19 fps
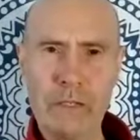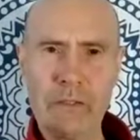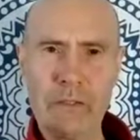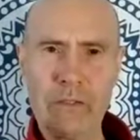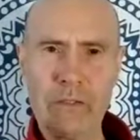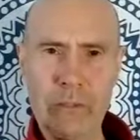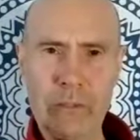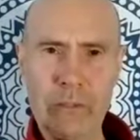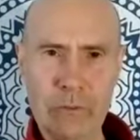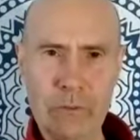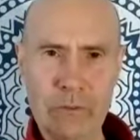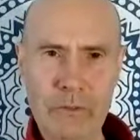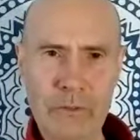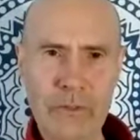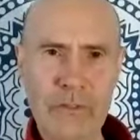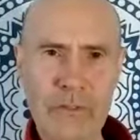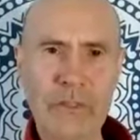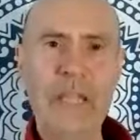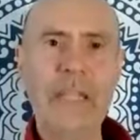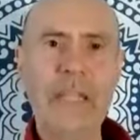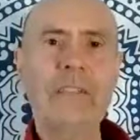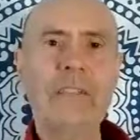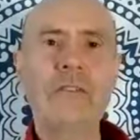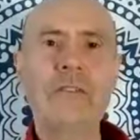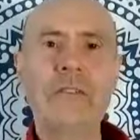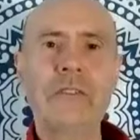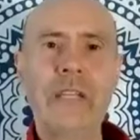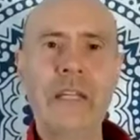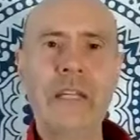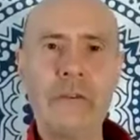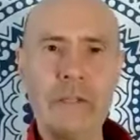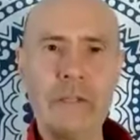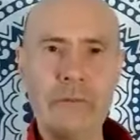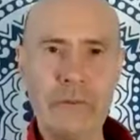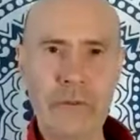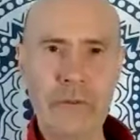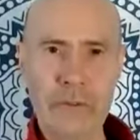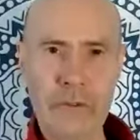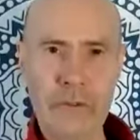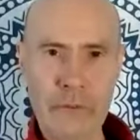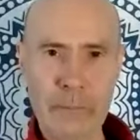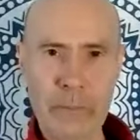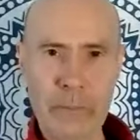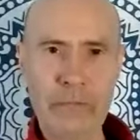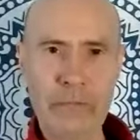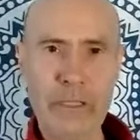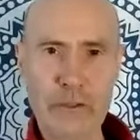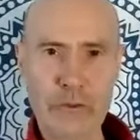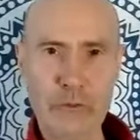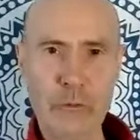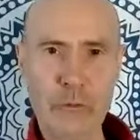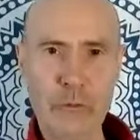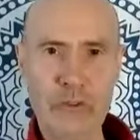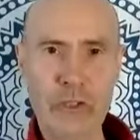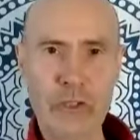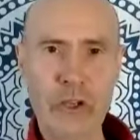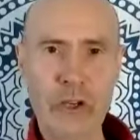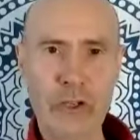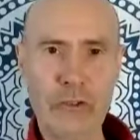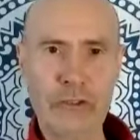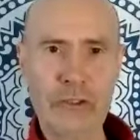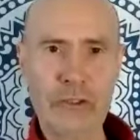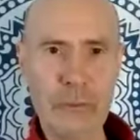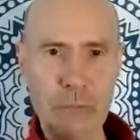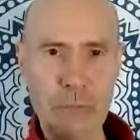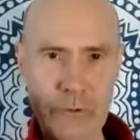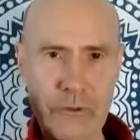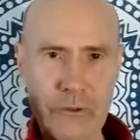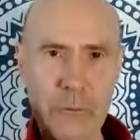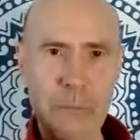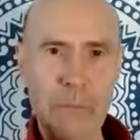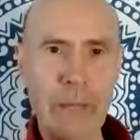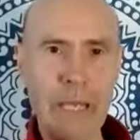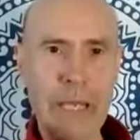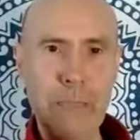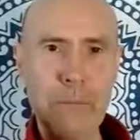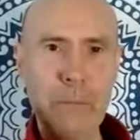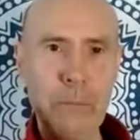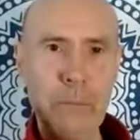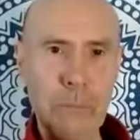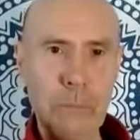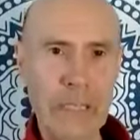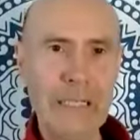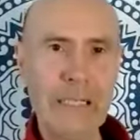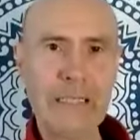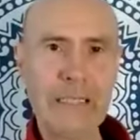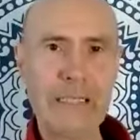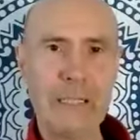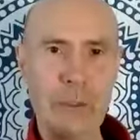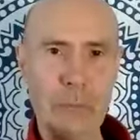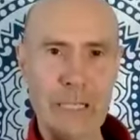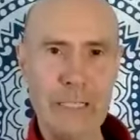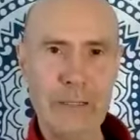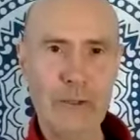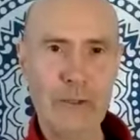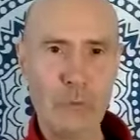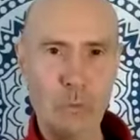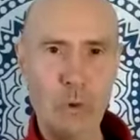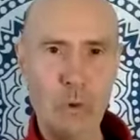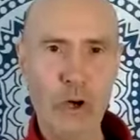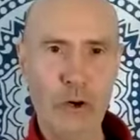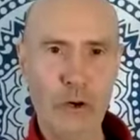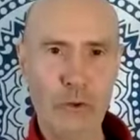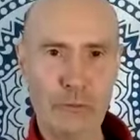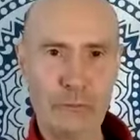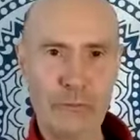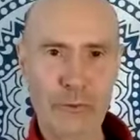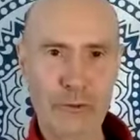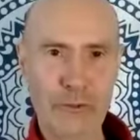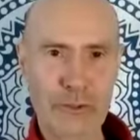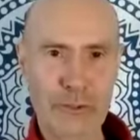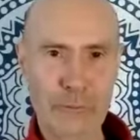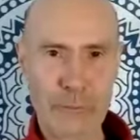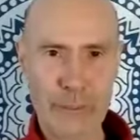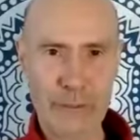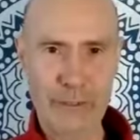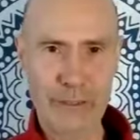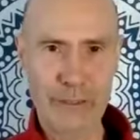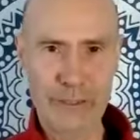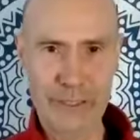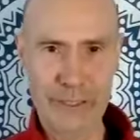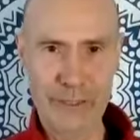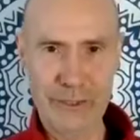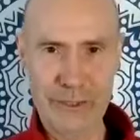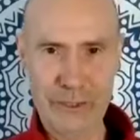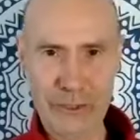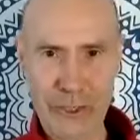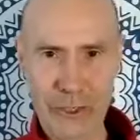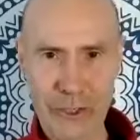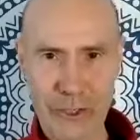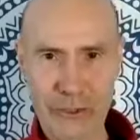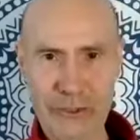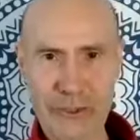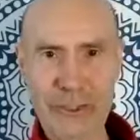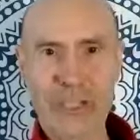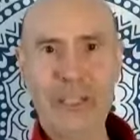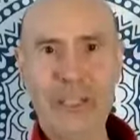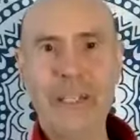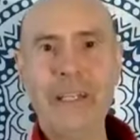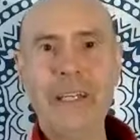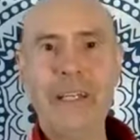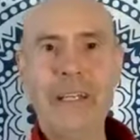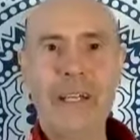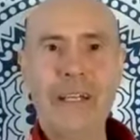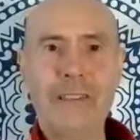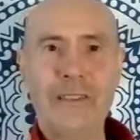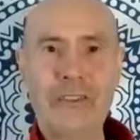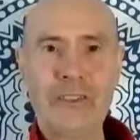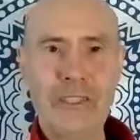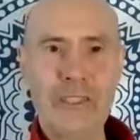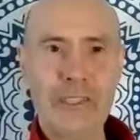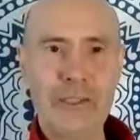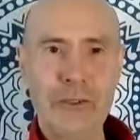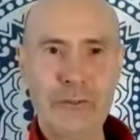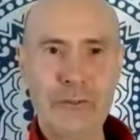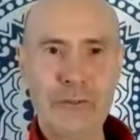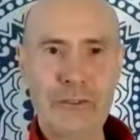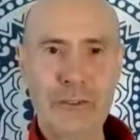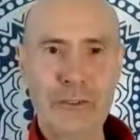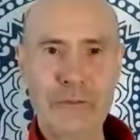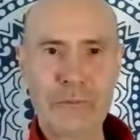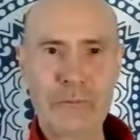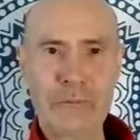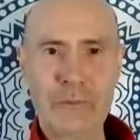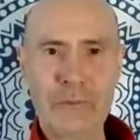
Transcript: secretary for the spiritual church. She was the main medium in the world for the spiritualist church. And she used to